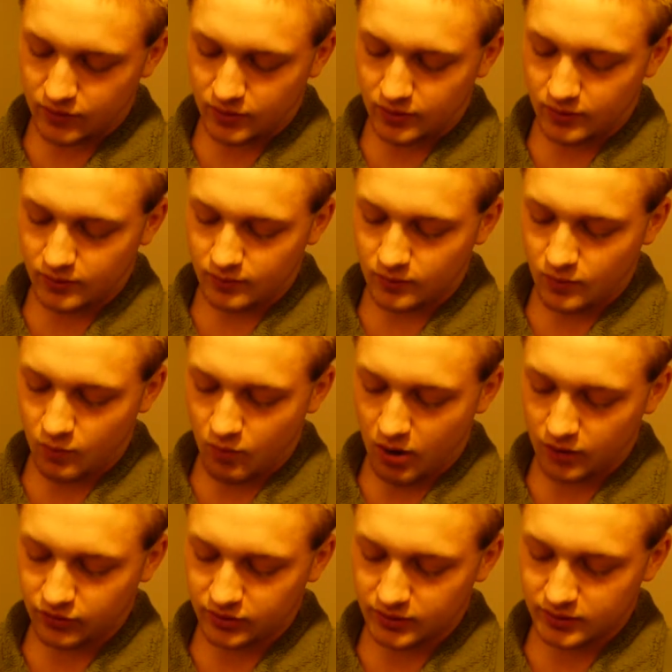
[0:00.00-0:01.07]
you're
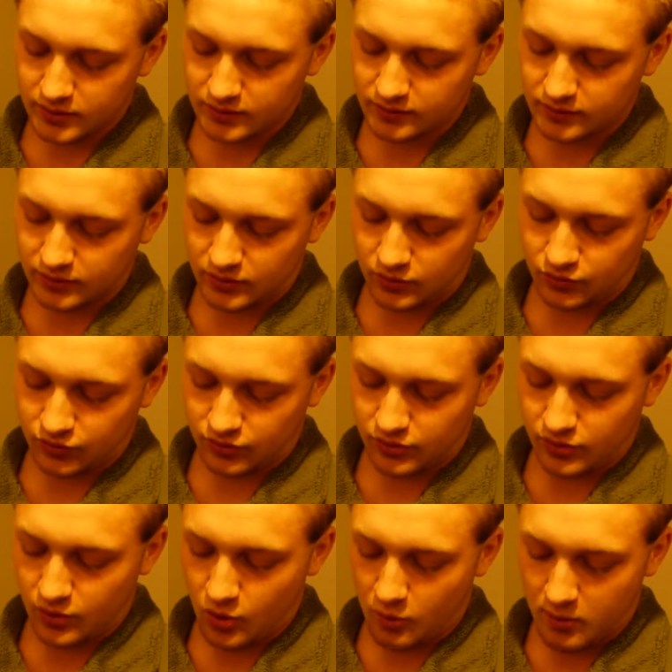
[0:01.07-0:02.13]
watching this, you
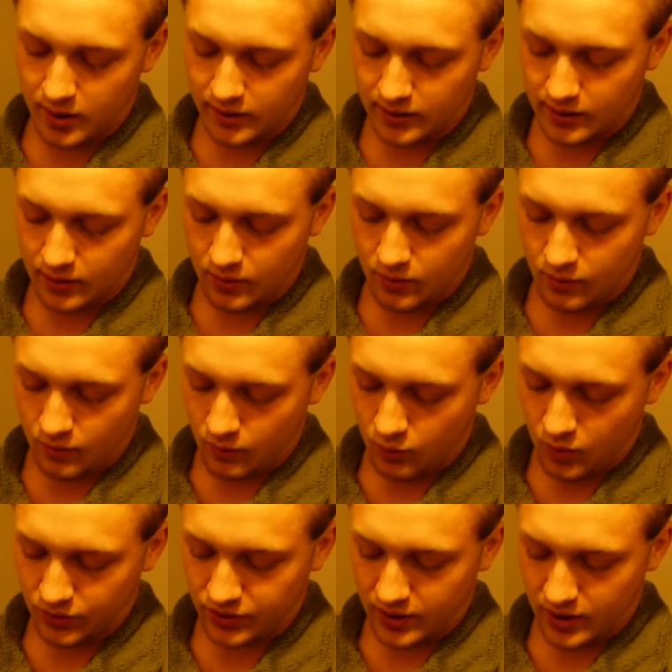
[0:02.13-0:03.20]
should know by now
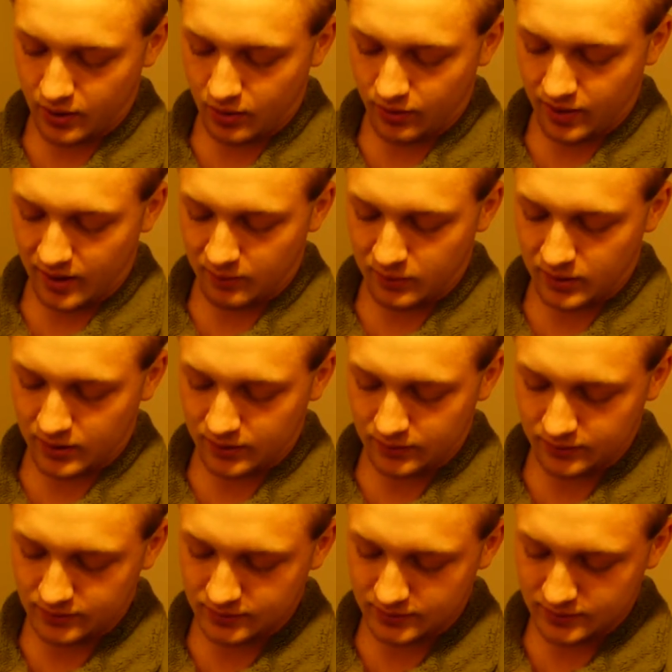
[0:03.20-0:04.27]
what the hell that
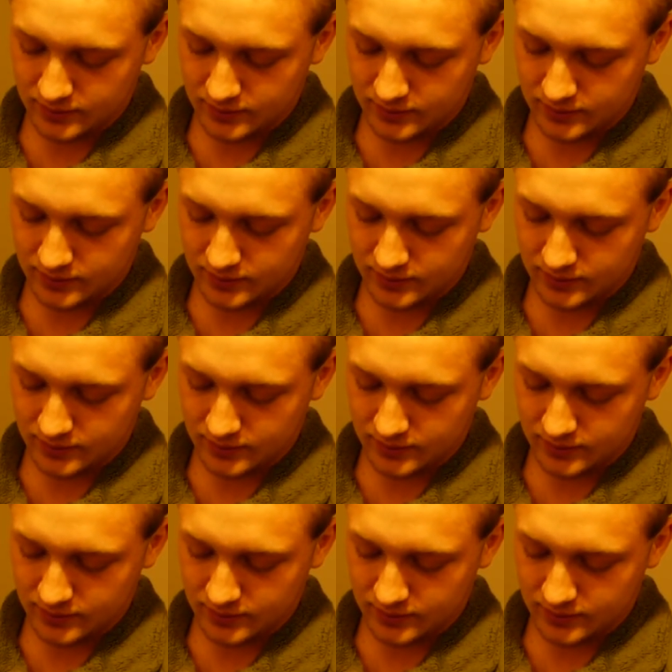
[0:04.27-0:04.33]
means.